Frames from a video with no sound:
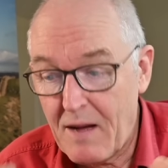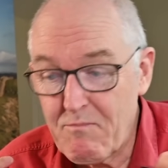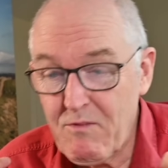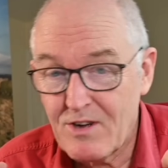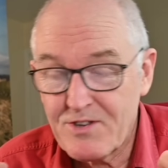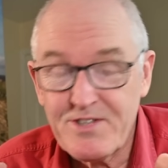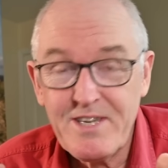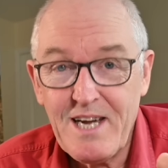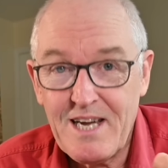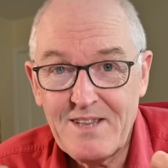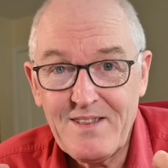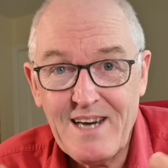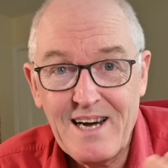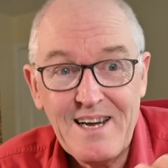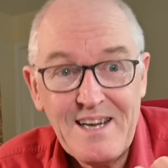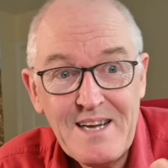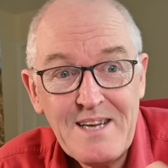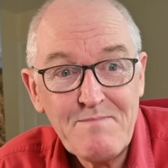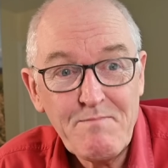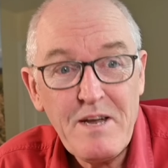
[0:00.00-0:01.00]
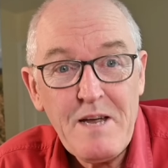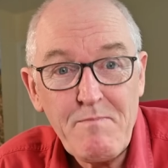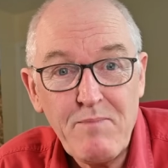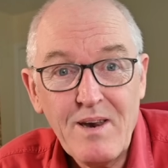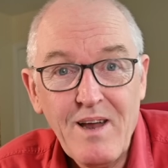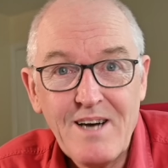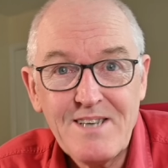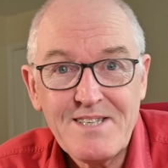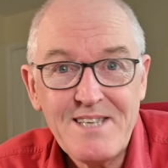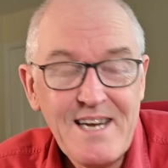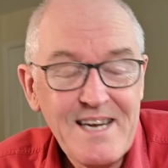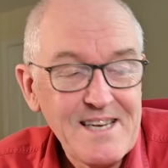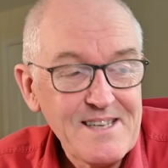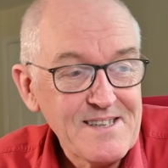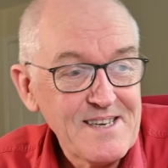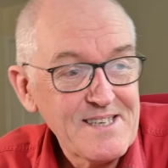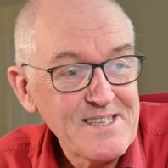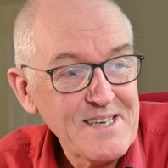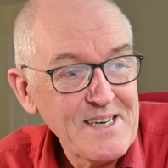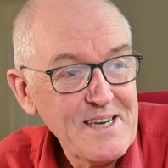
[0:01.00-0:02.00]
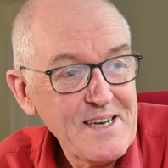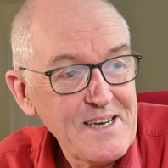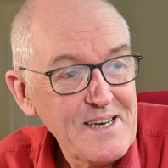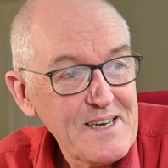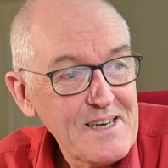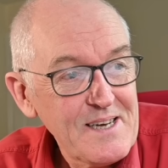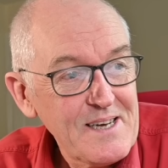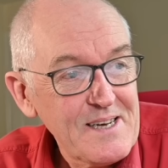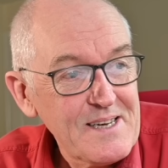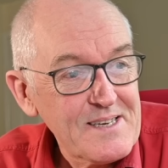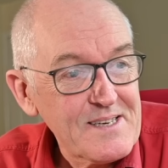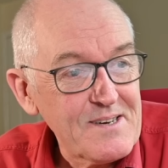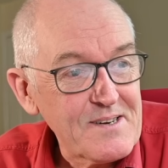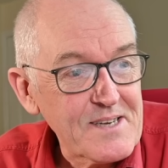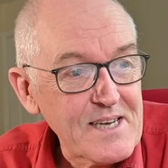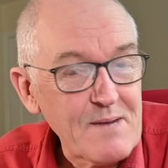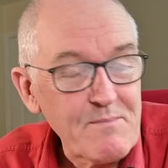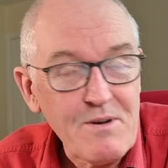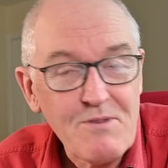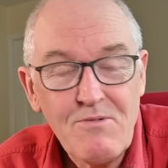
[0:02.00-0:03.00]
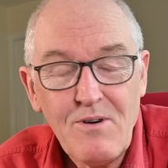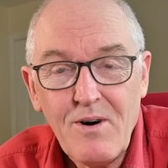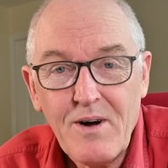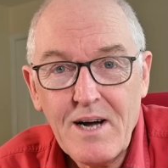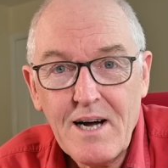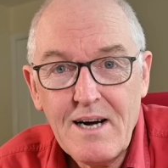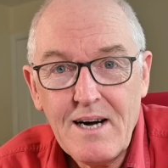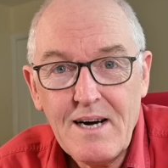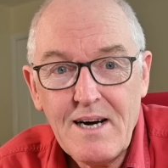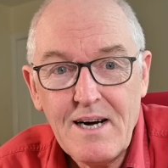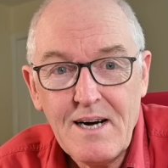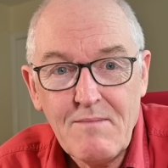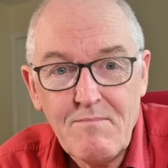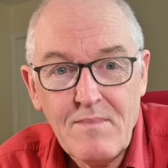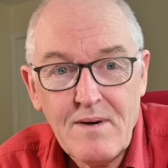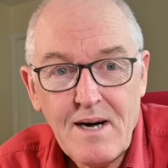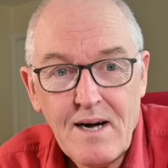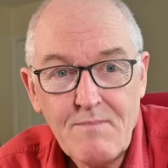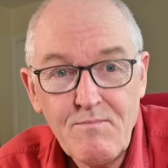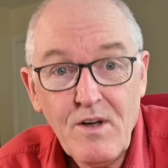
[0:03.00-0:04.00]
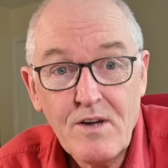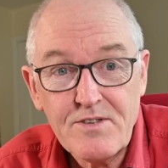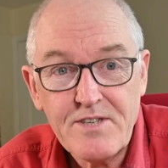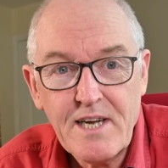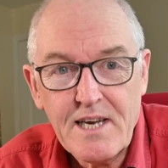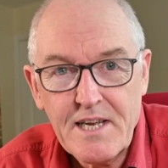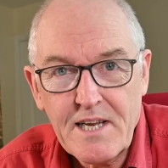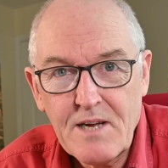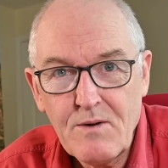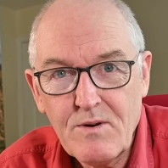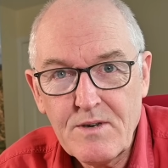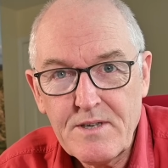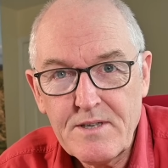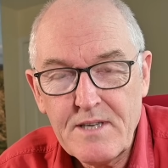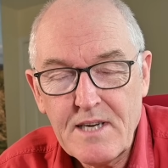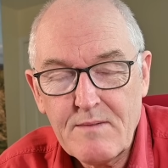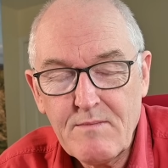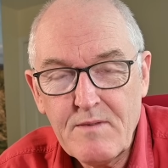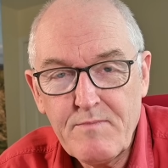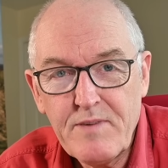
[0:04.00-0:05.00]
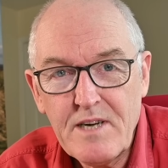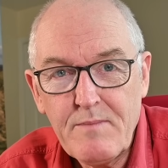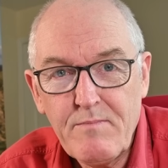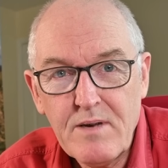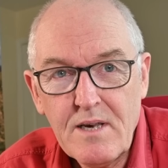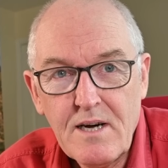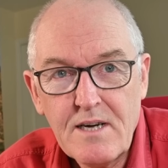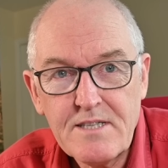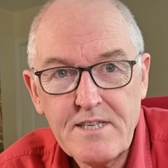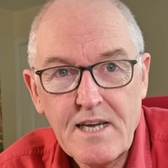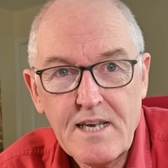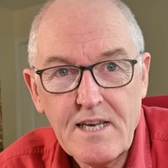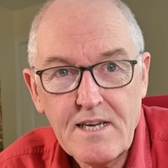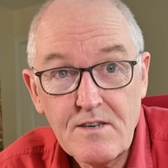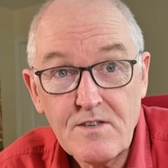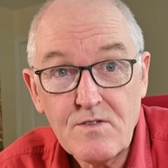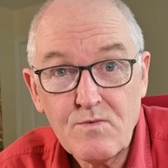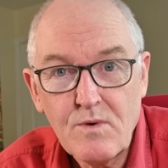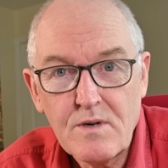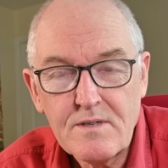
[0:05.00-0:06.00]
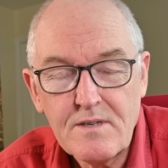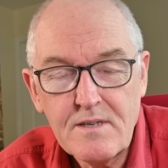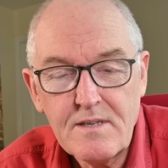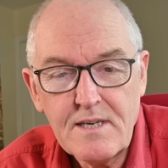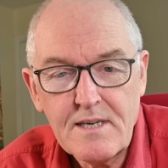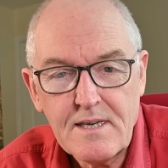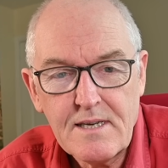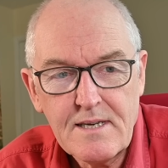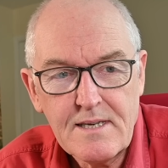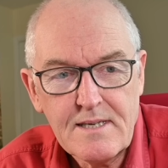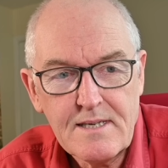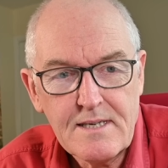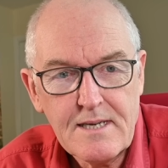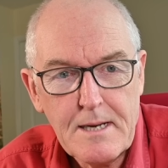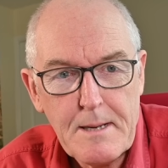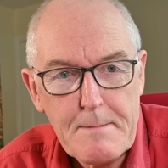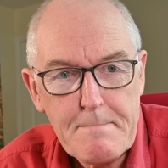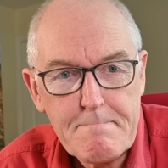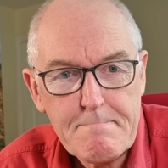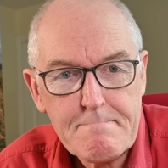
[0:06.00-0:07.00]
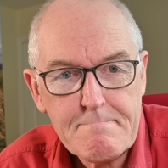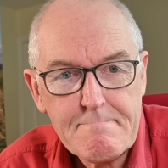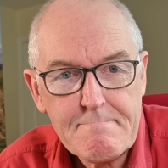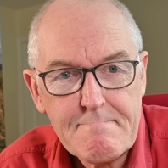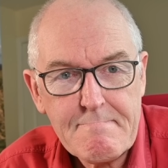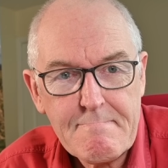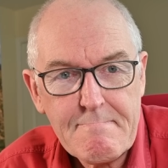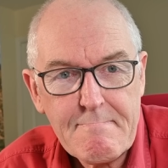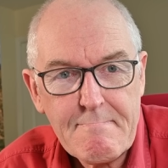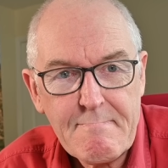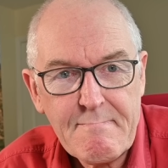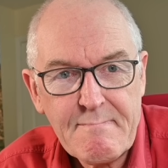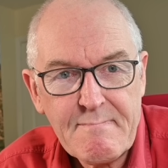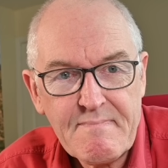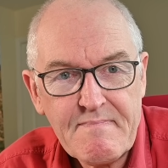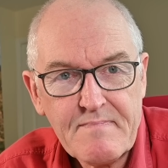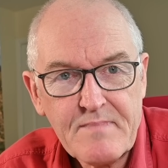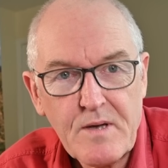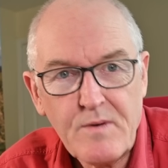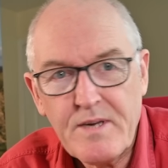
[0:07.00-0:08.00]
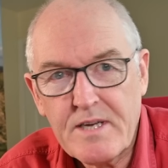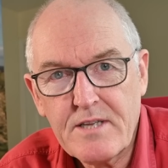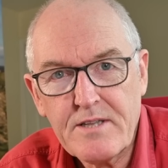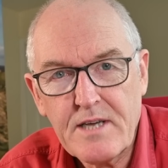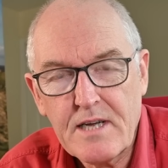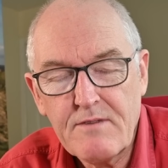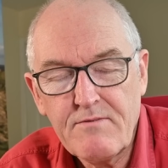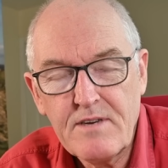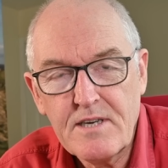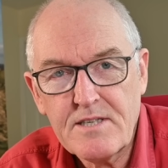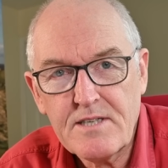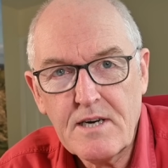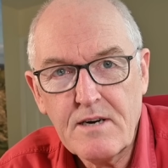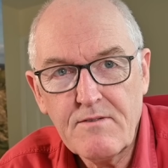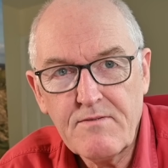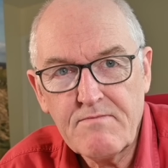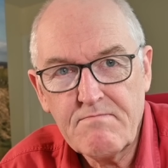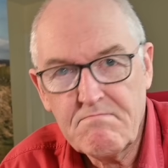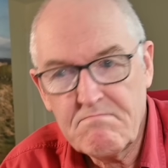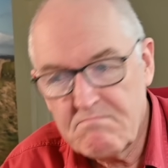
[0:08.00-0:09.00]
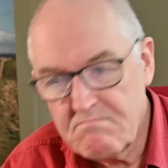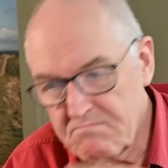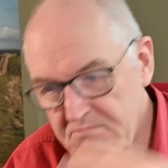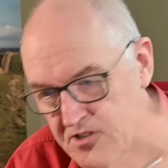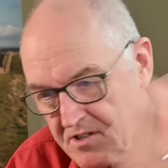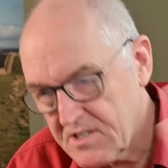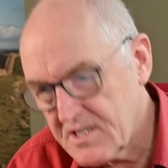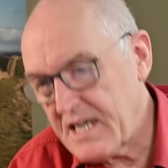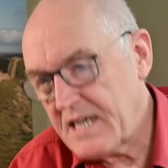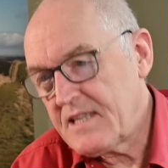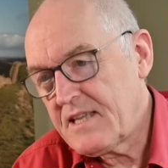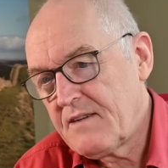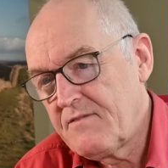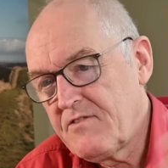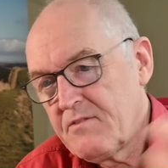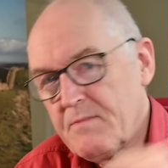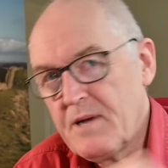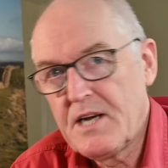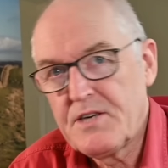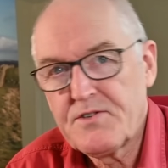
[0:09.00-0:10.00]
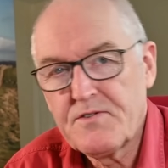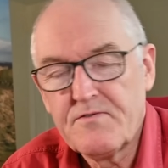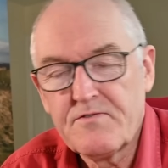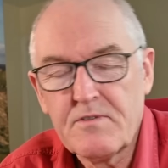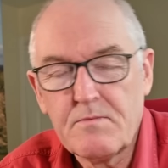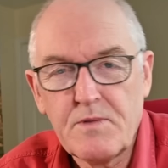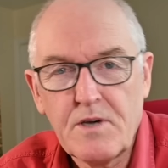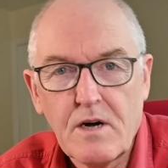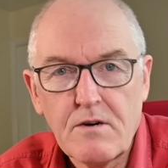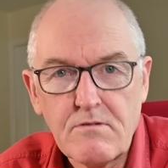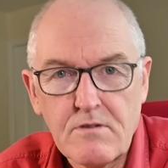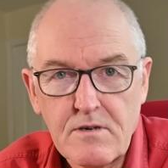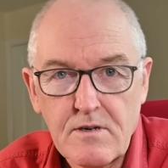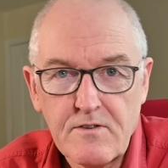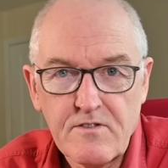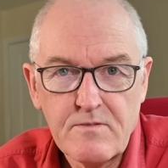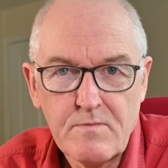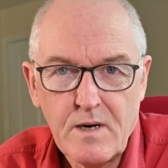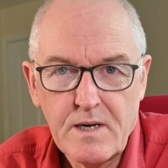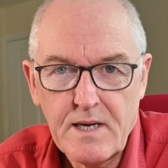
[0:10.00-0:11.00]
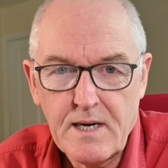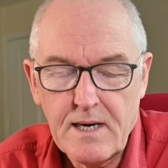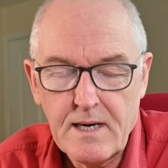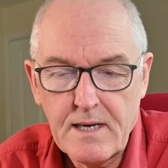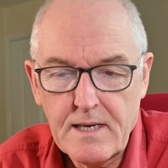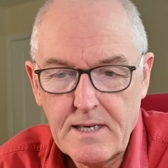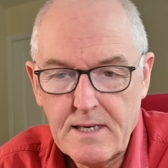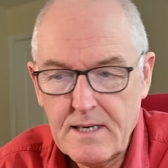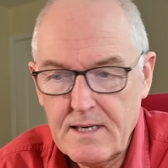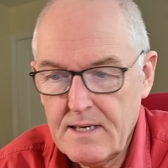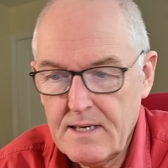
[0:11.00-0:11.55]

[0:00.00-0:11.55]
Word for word: I'm not saying that. People are saying this. Don't get me wrong. I, am um, not telling you what to think, but people are telling us what to think. And um, don't need to think for yourself. Just get the information from the oracle from on high.